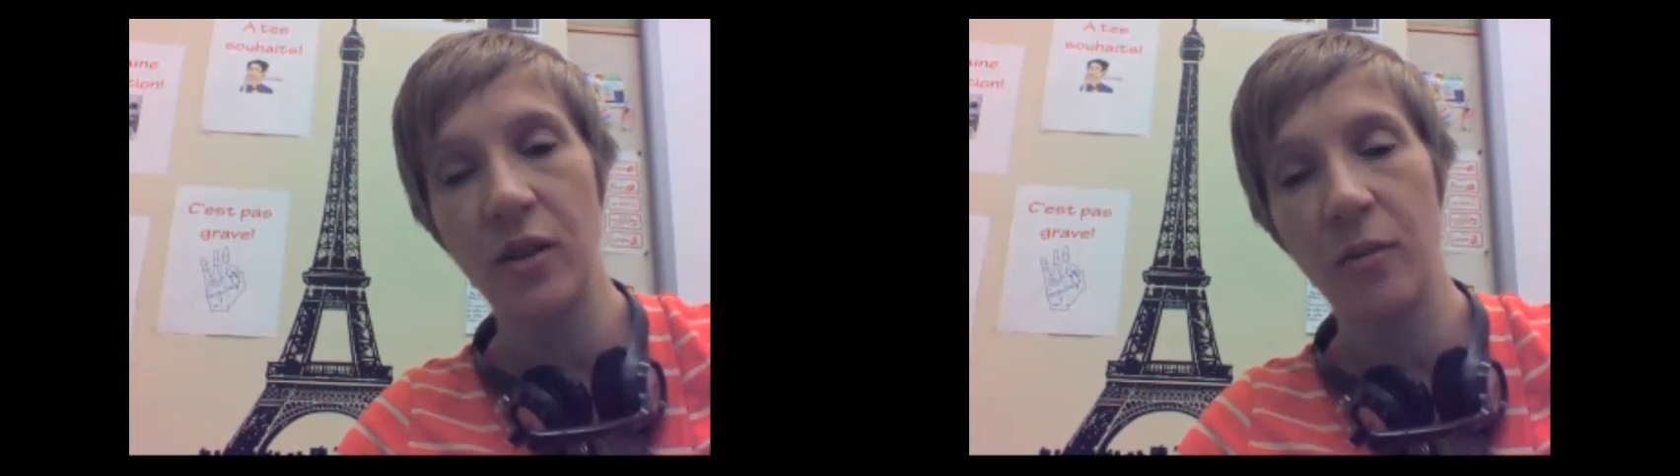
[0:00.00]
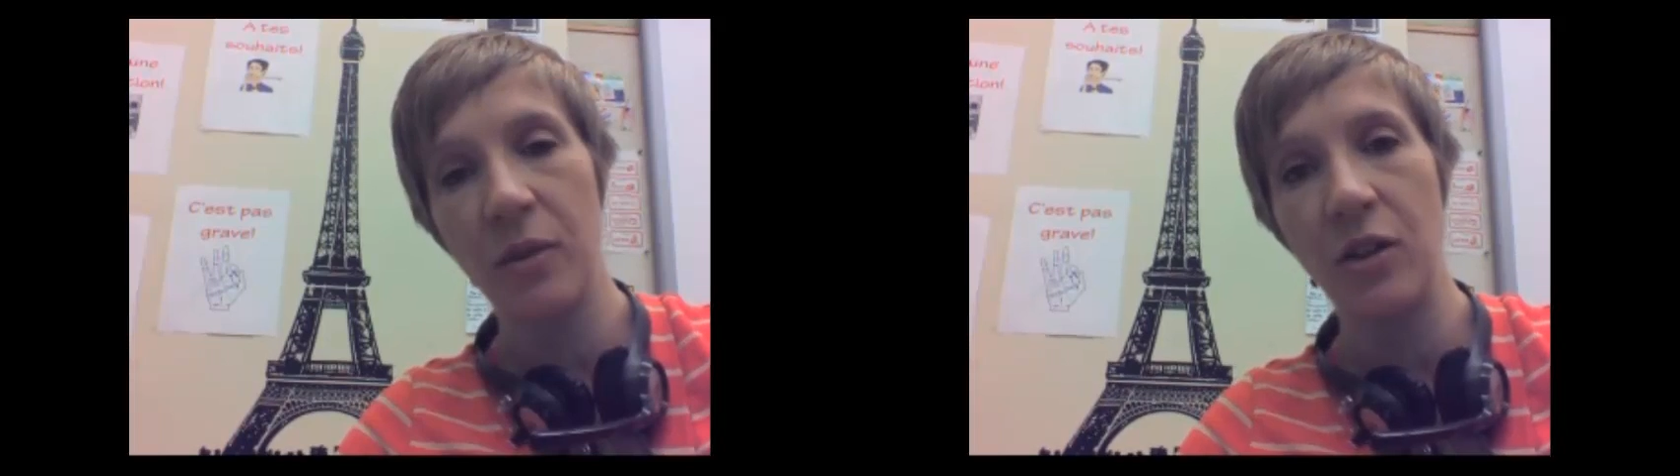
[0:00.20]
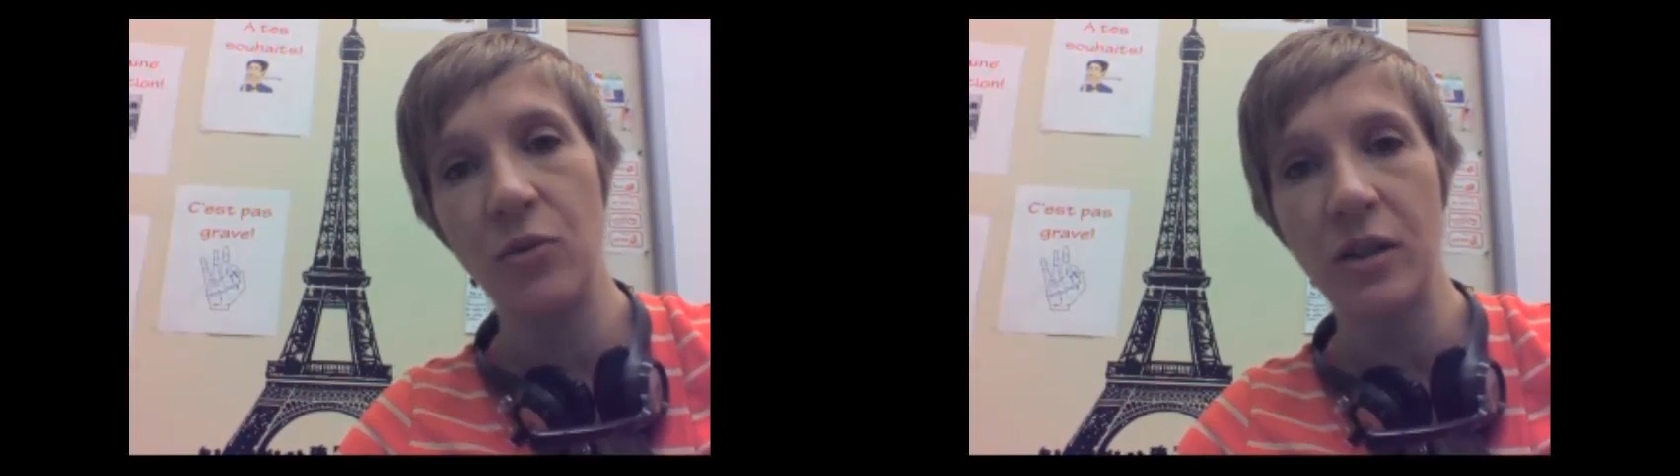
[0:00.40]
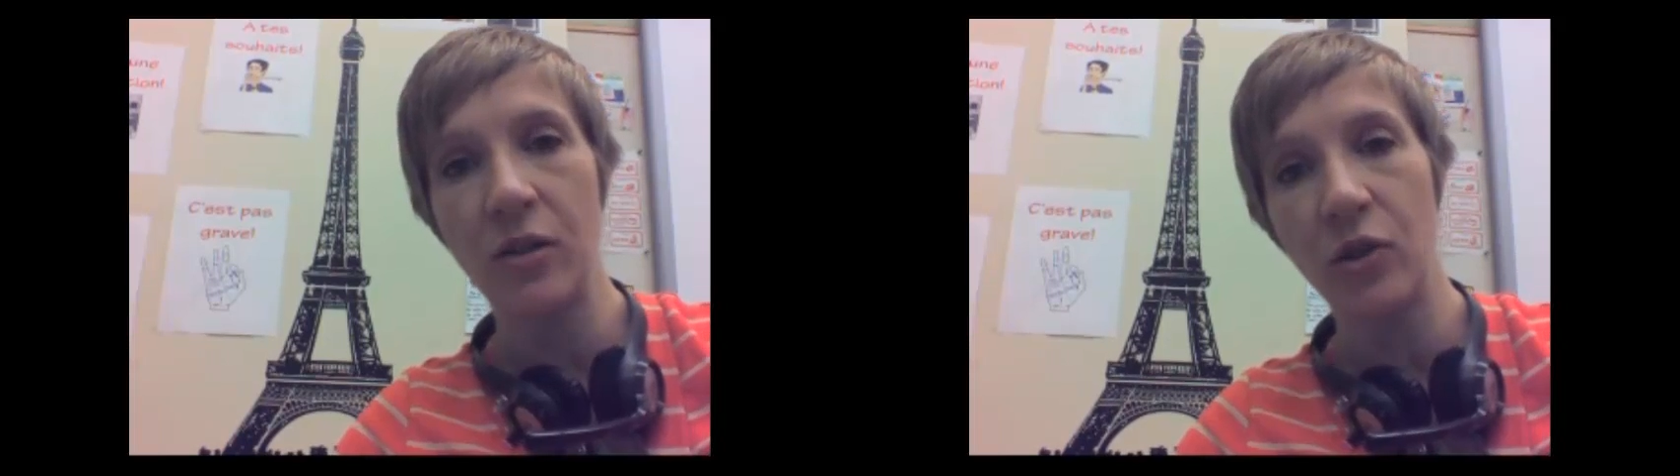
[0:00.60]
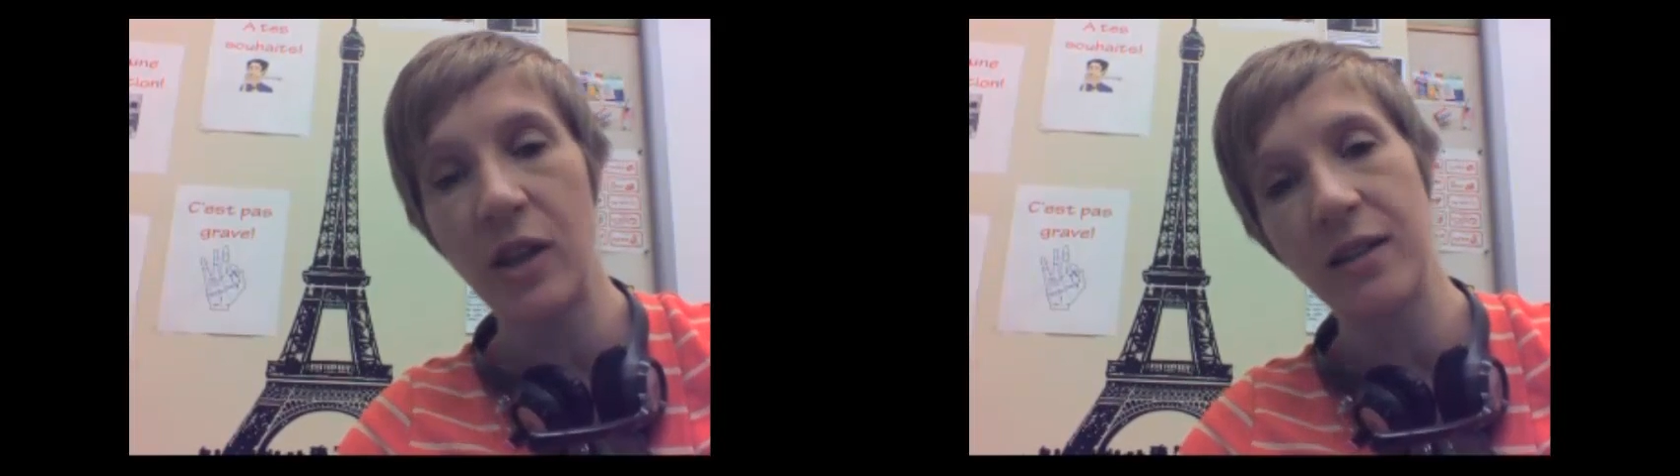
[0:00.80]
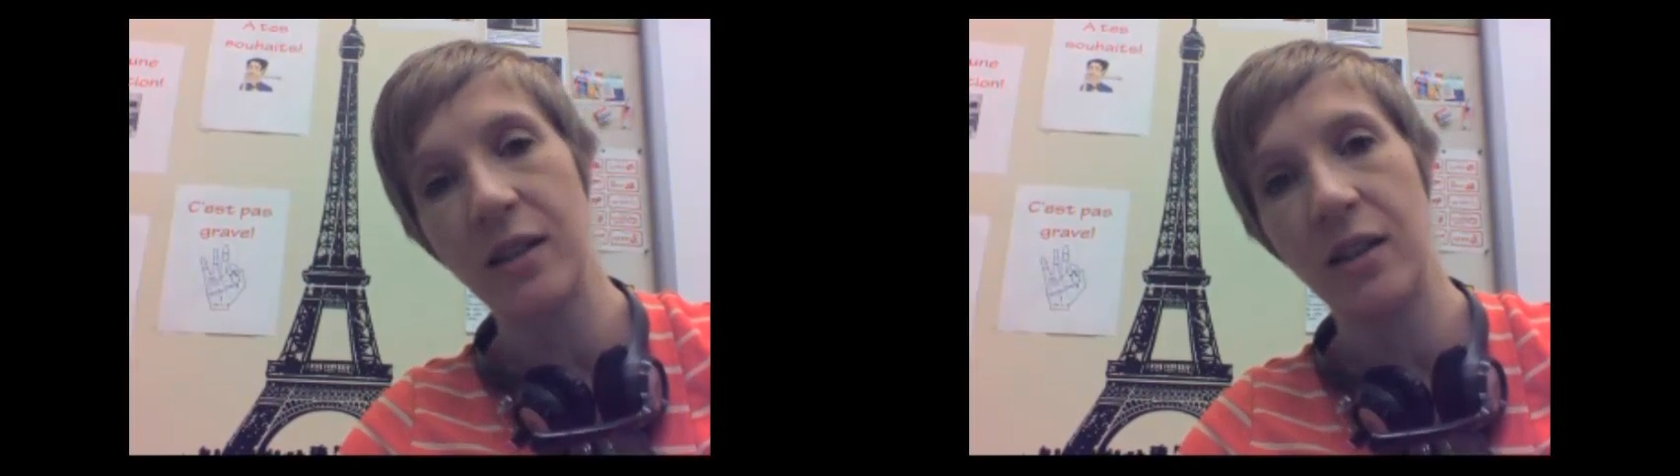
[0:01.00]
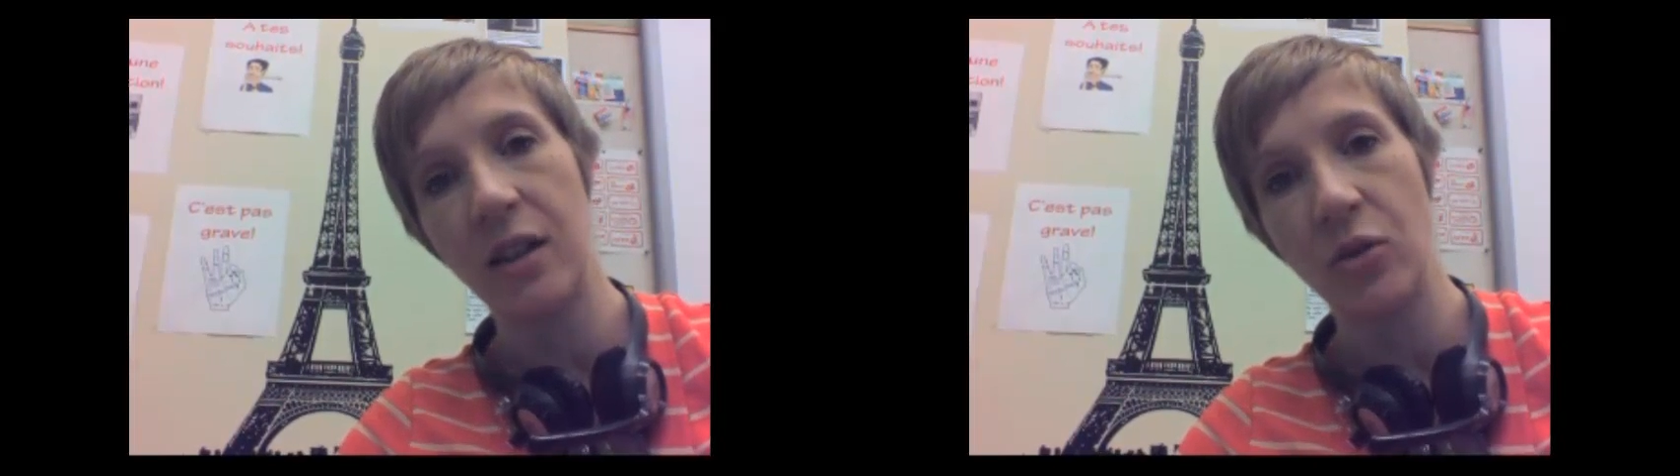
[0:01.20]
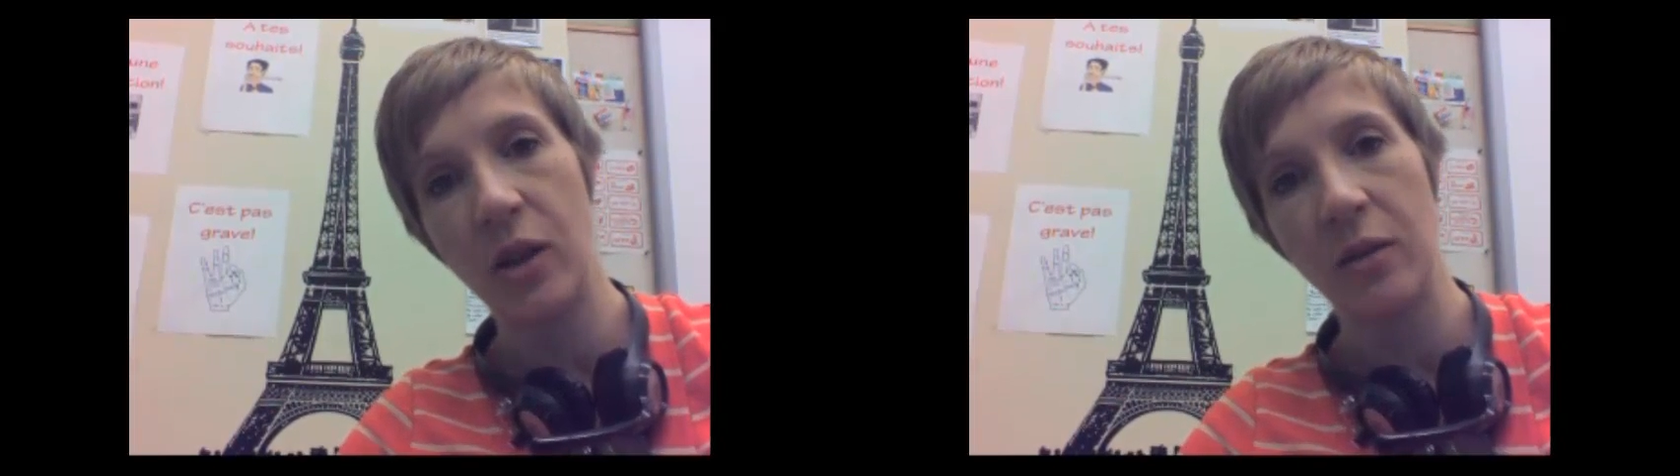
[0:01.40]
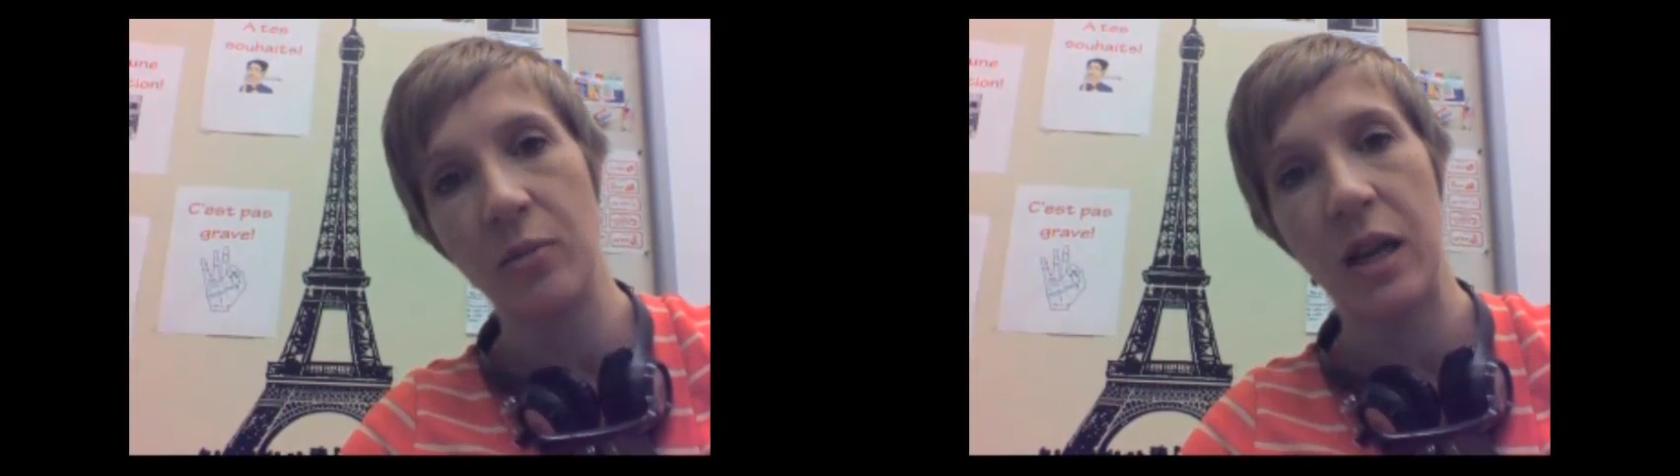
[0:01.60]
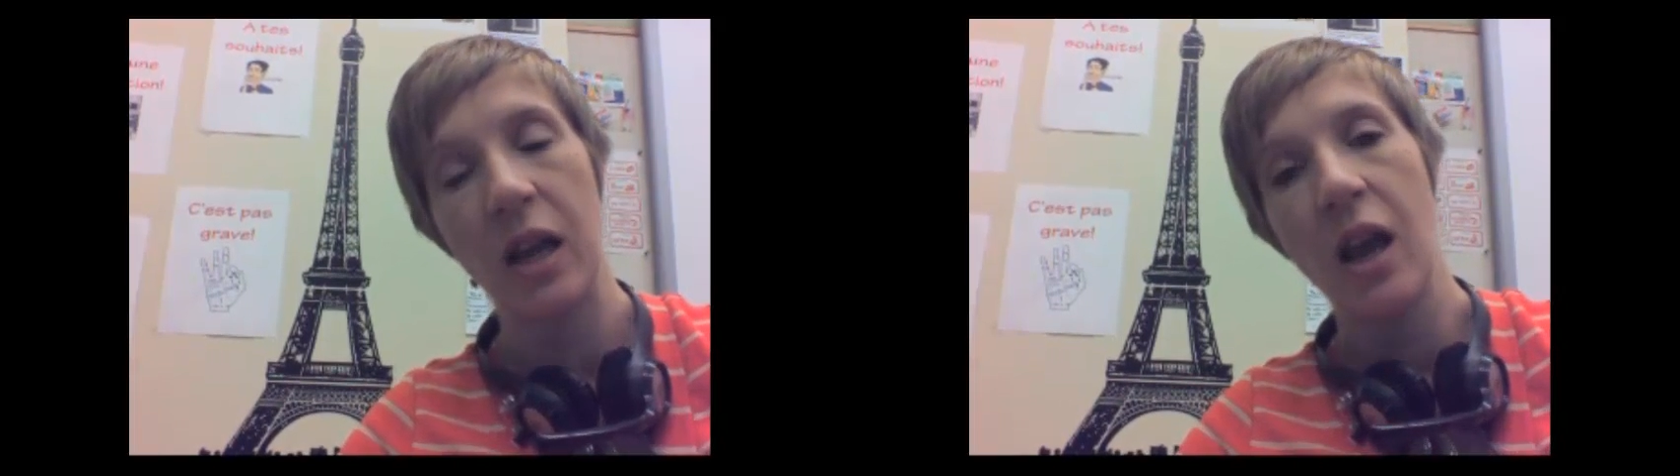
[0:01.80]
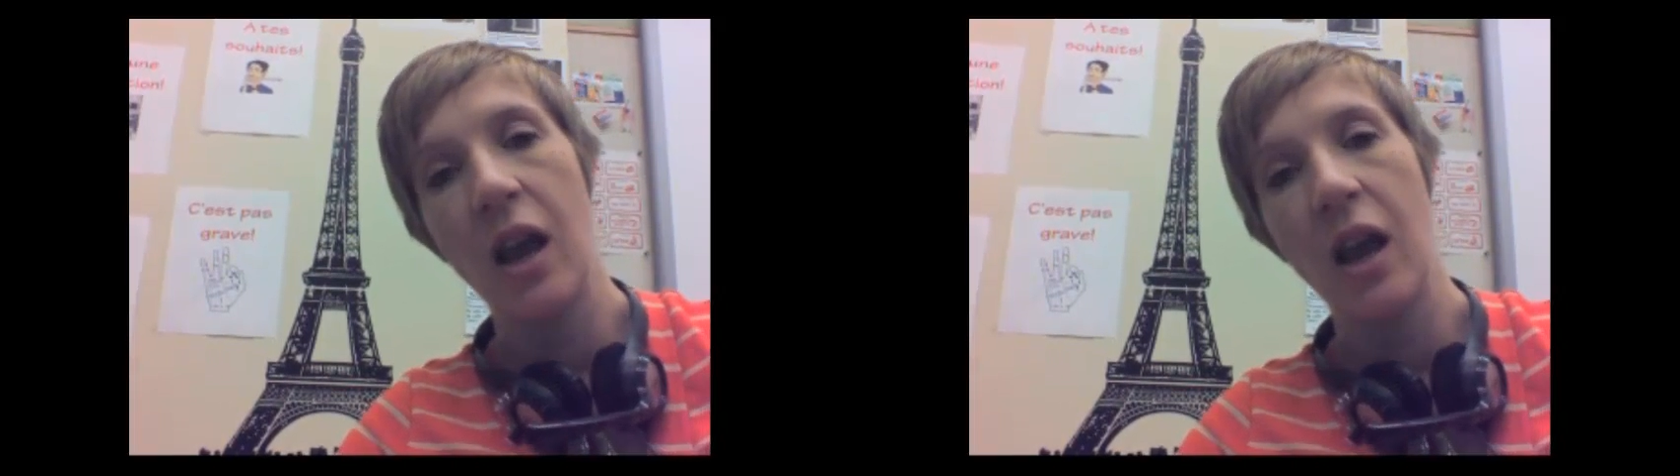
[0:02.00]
the many uses of Audacity that you can be